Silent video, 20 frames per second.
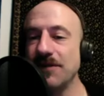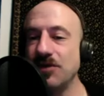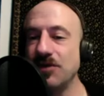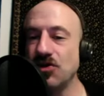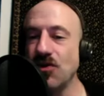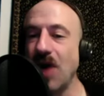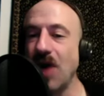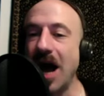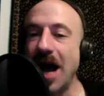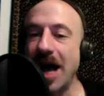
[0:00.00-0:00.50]
of
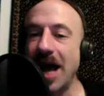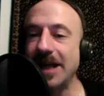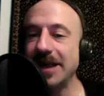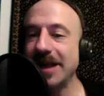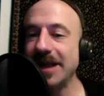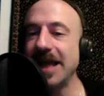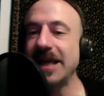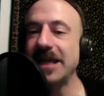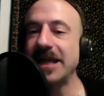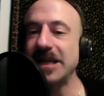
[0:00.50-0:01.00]
dry,
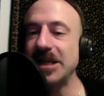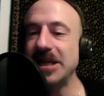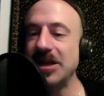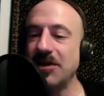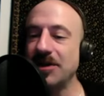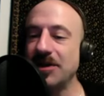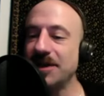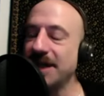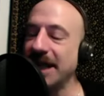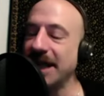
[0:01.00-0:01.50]
like you know,
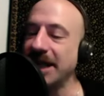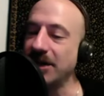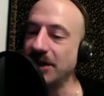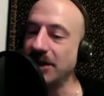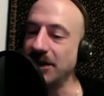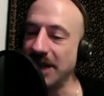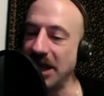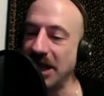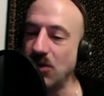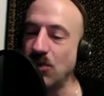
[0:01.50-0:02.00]
it's like
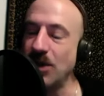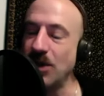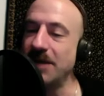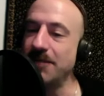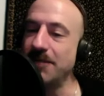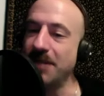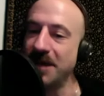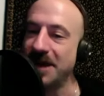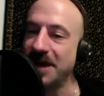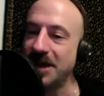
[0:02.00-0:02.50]
liquid,
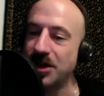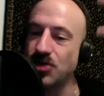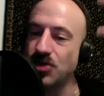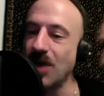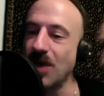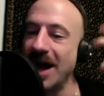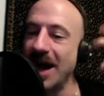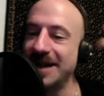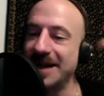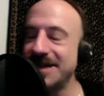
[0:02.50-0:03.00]
but then it
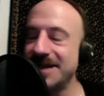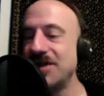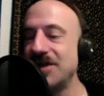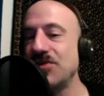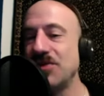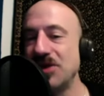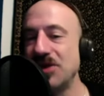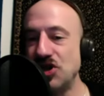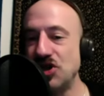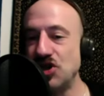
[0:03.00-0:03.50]
dries
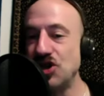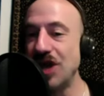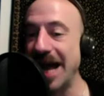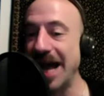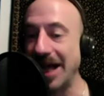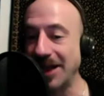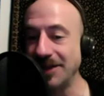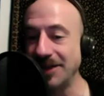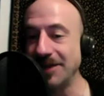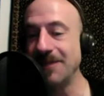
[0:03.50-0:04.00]
into a
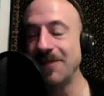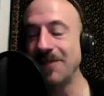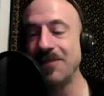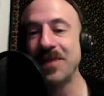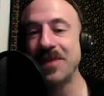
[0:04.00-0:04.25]
gel.